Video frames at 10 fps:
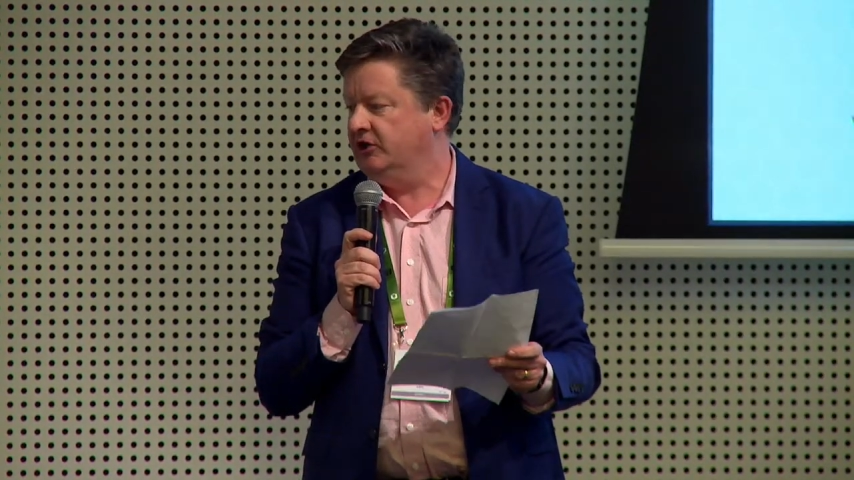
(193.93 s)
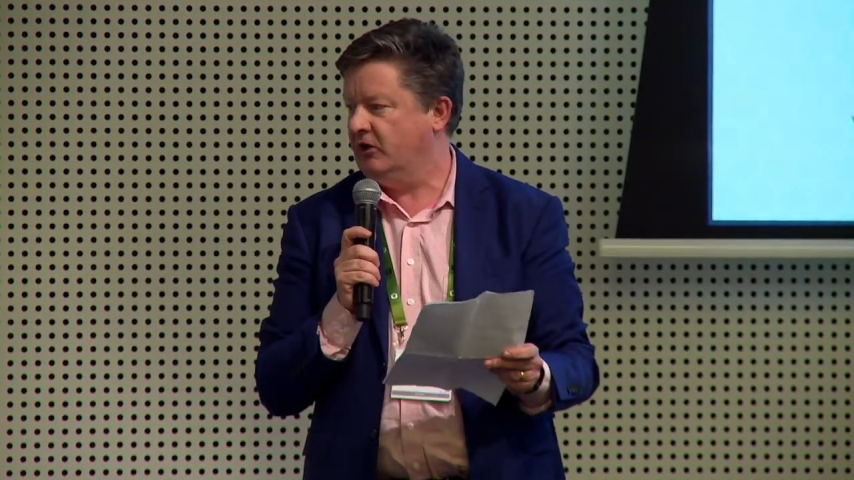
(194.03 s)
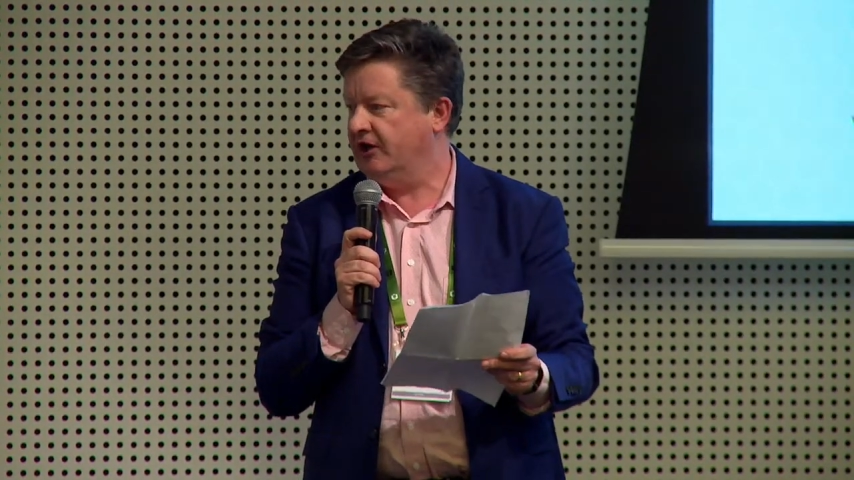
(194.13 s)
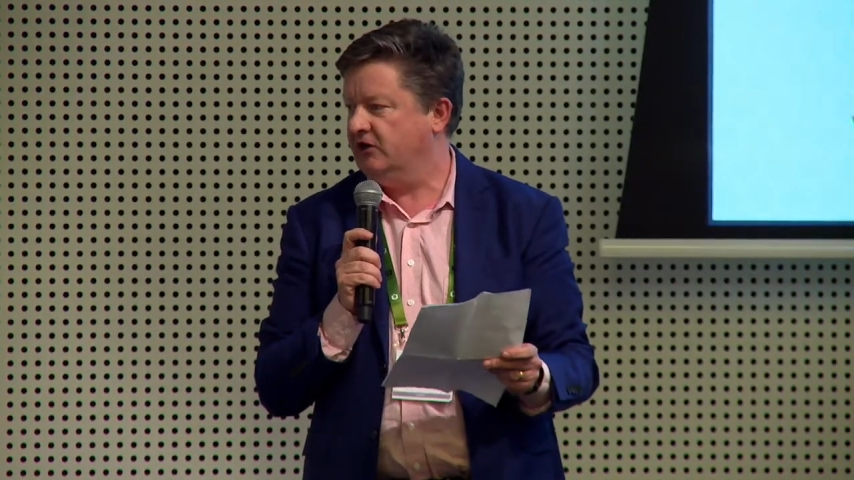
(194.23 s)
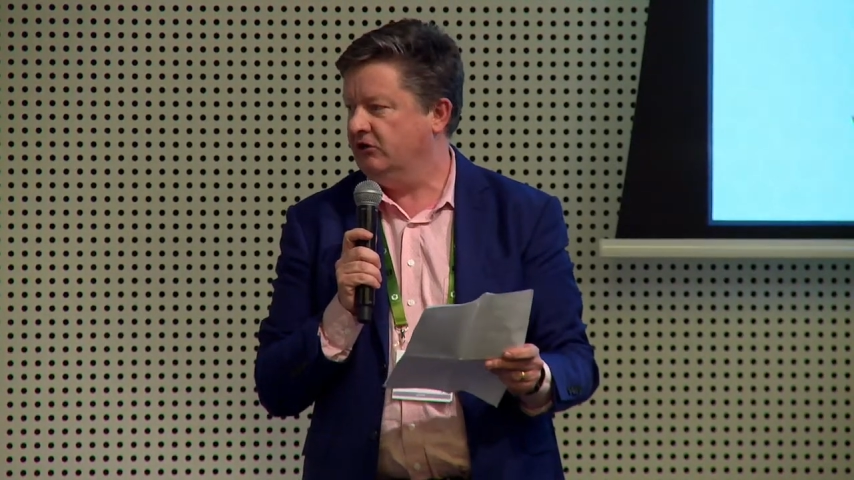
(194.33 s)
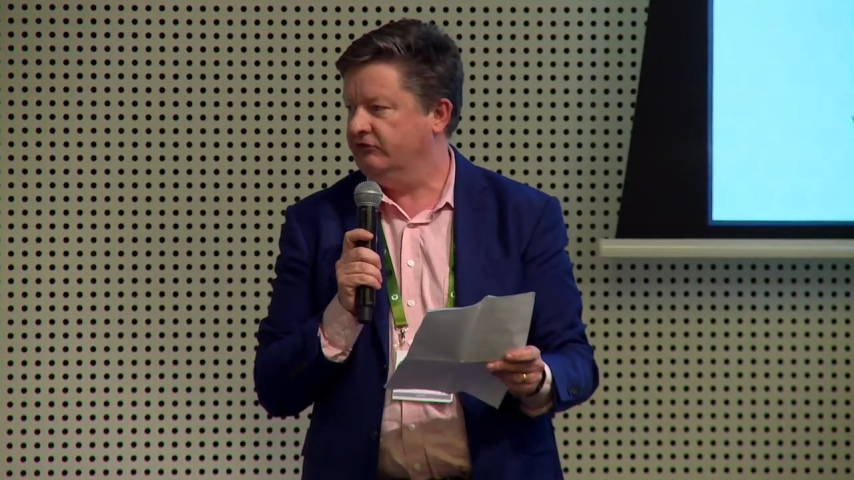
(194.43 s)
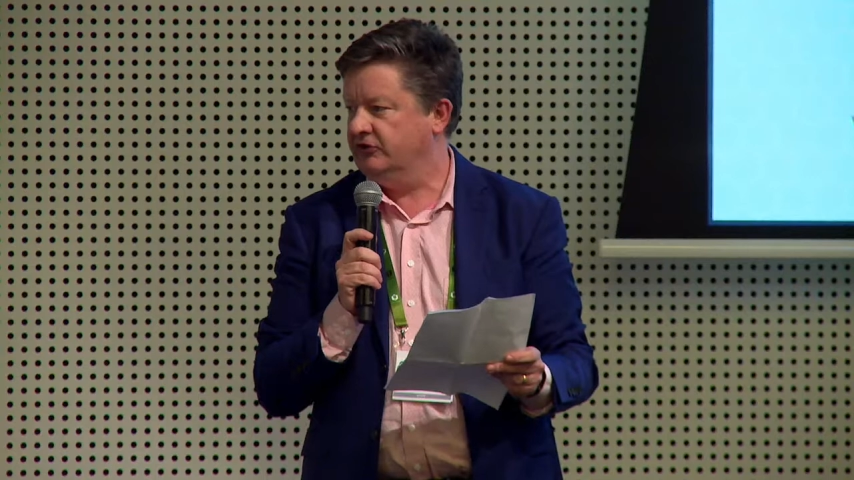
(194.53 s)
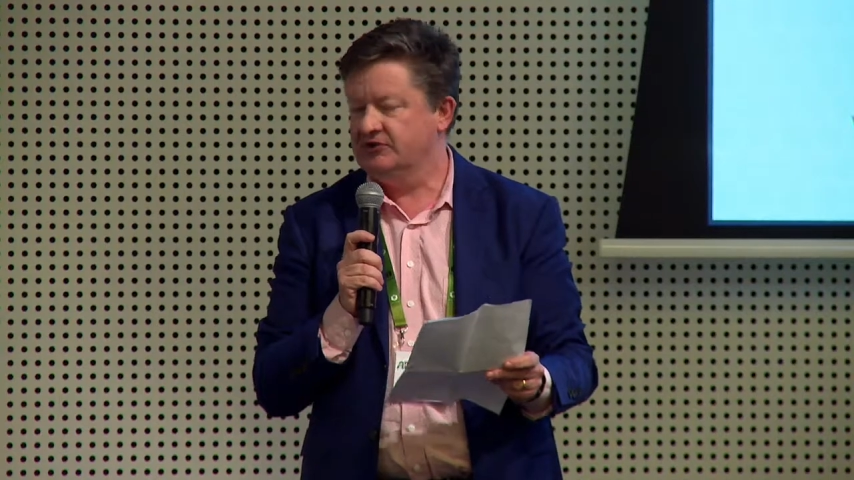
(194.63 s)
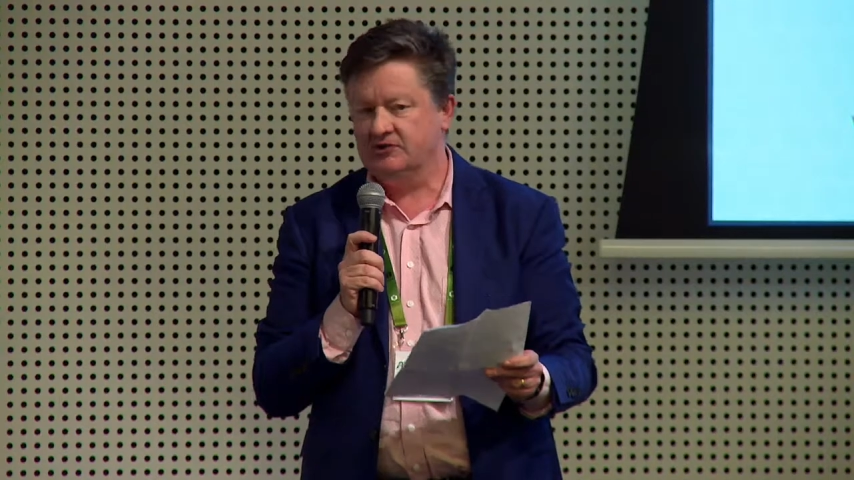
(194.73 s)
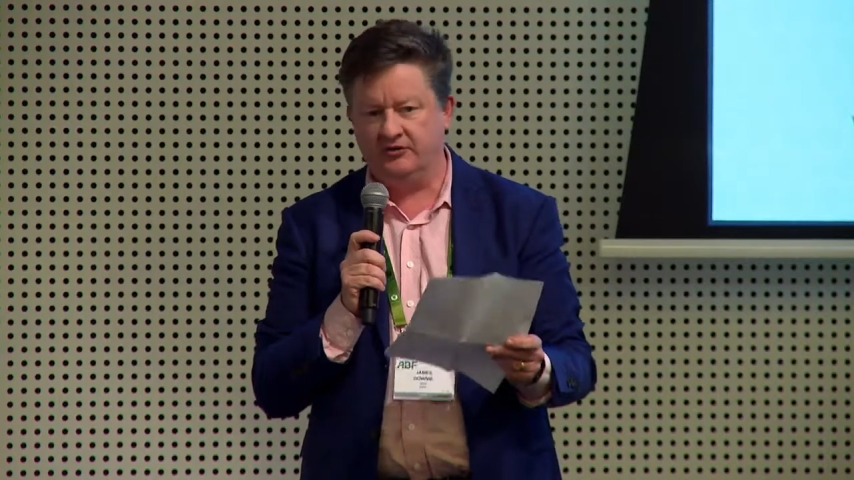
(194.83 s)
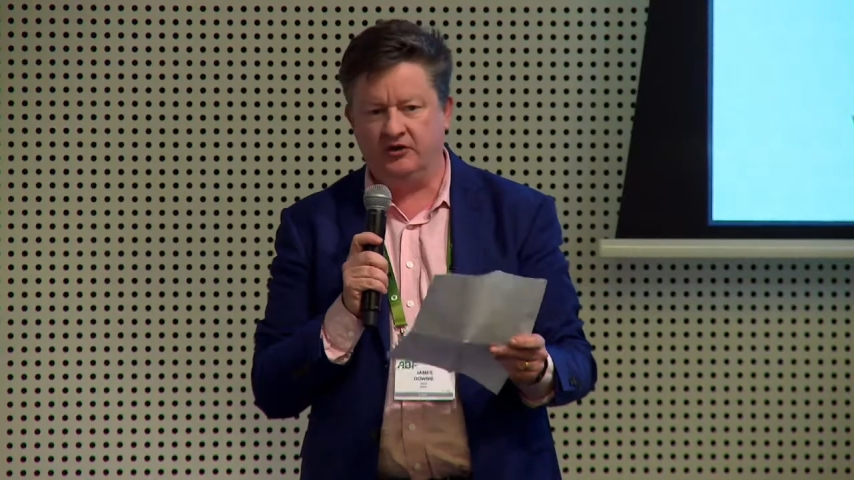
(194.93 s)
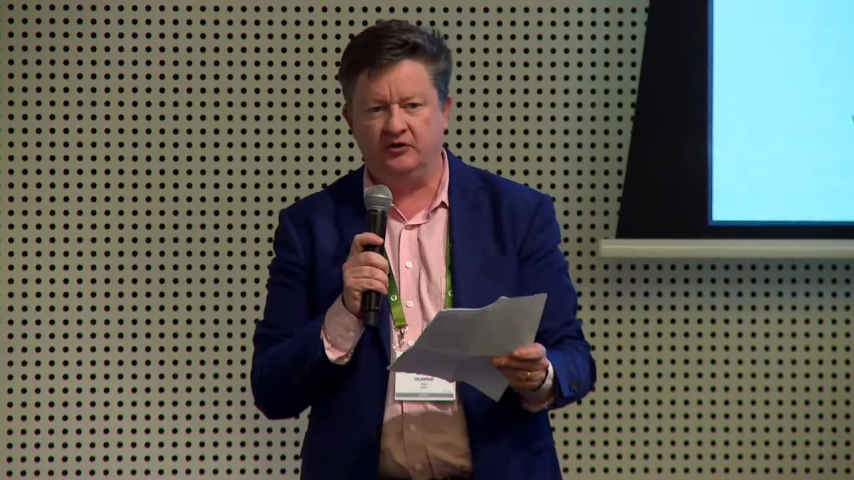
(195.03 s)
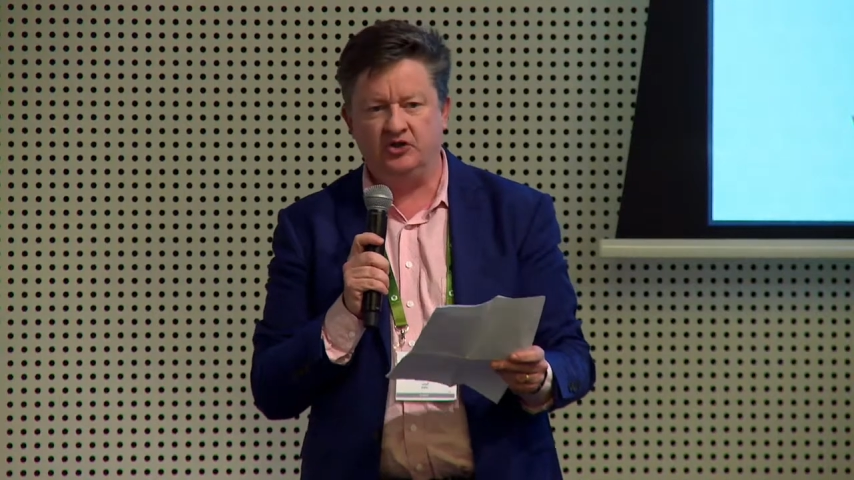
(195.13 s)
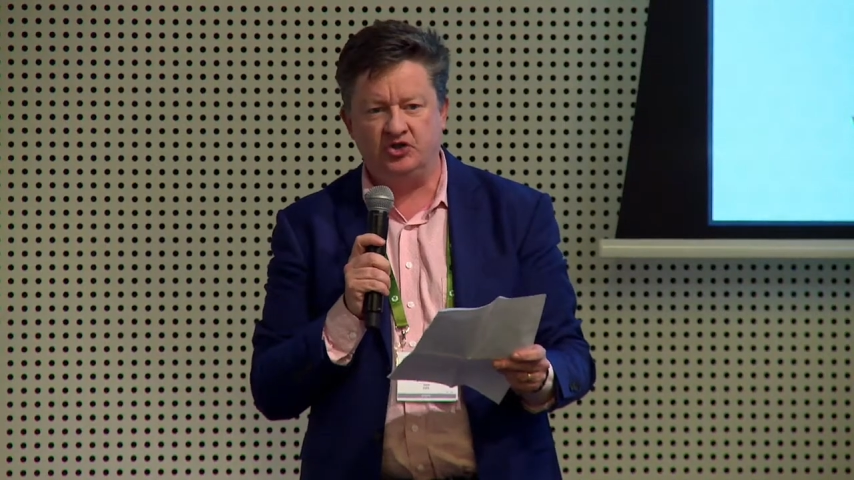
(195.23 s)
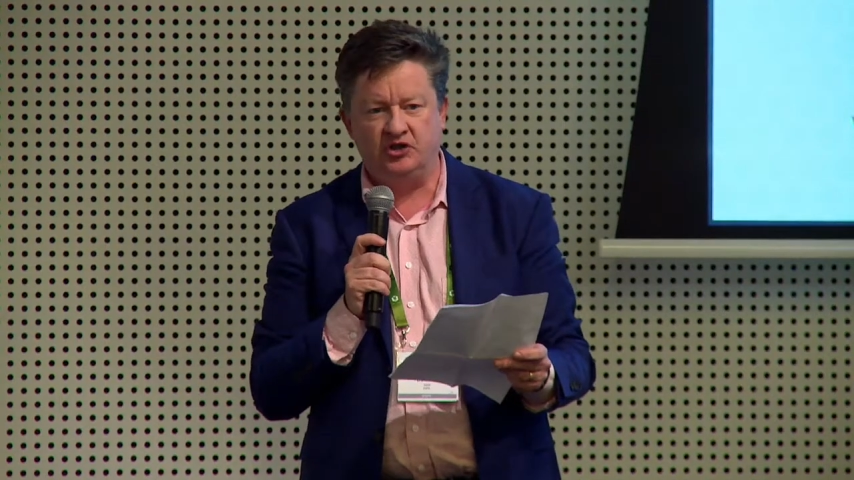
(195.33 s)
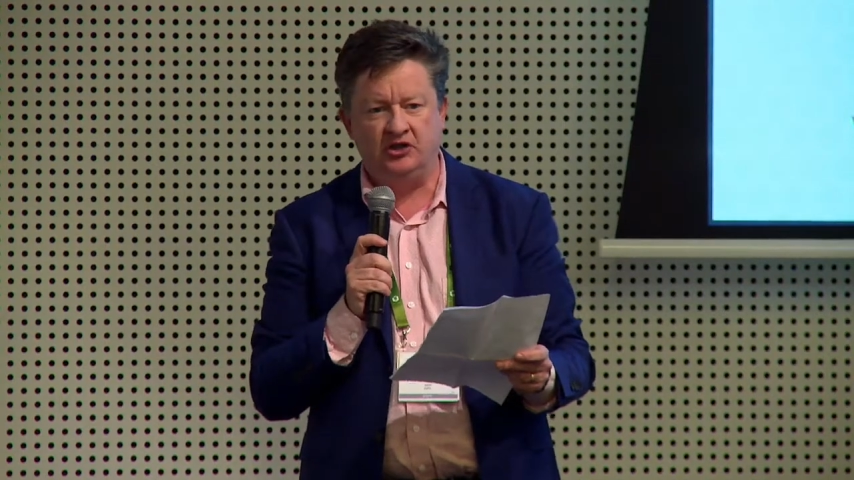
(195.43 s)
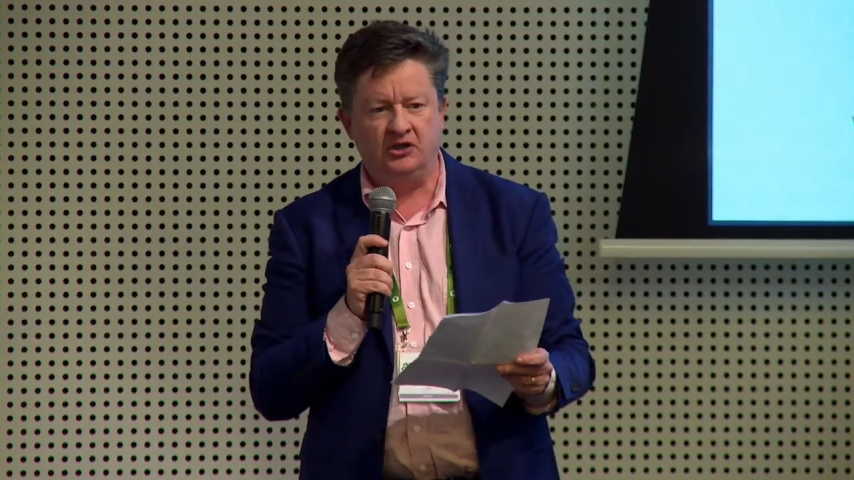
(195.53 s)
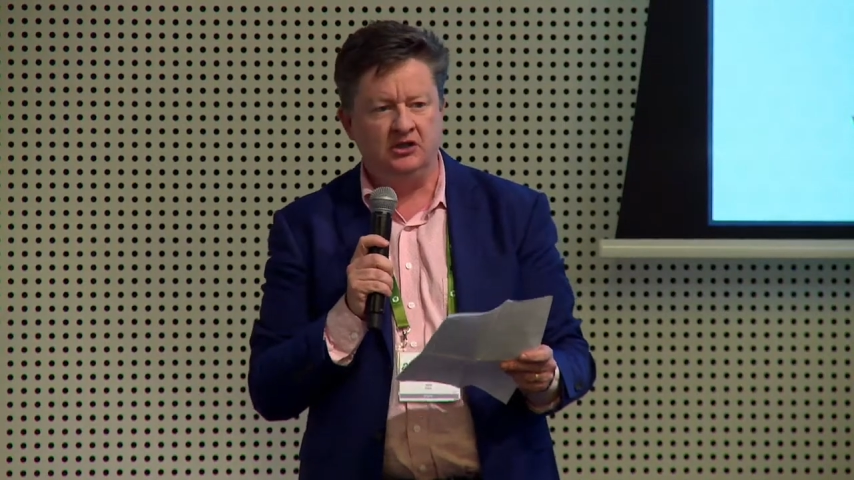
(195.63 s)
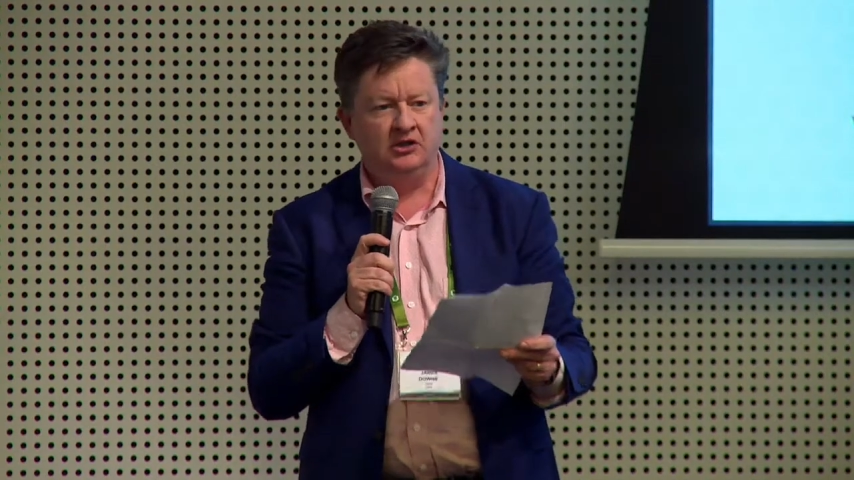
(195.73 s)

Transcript: great conference. And I think this year